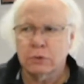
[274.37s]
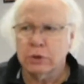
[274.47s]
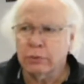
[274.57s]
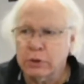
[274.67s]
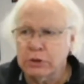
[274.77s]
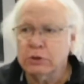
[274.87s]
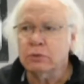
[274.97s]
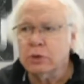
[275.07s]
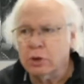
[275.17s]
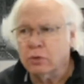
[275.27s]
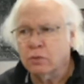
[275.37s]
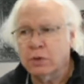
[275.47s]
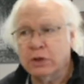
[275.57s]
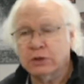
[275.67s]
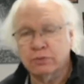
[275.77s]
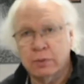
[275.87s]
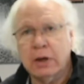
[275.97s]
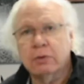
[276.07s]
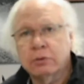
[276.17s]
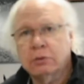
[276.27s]
Though I do know when he's
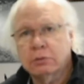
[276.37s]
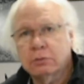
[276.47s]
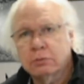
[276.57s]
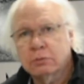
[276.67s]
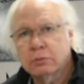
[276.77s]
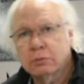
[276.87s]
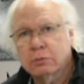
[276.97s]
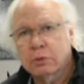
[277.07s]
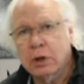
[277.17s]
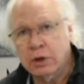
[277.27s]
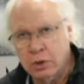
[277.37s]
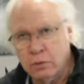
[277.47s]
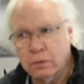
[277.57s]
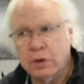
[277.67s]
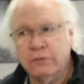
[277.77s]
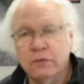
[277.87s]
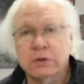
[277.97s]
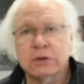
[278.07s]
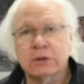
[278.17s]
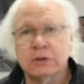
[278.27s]
around, I know when he
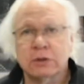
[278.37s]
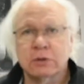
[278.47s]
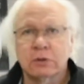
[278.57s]
visits,